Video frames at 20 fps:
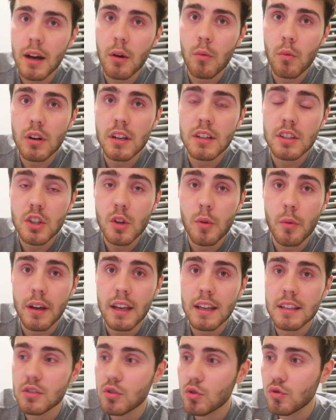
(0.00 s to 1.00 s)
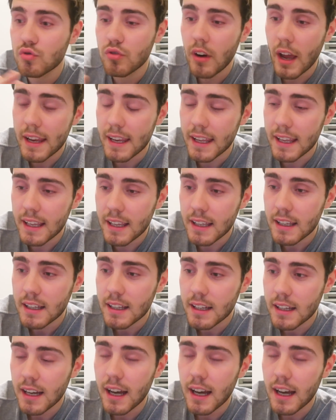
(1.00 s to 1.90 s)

I want to do it. It's all ready.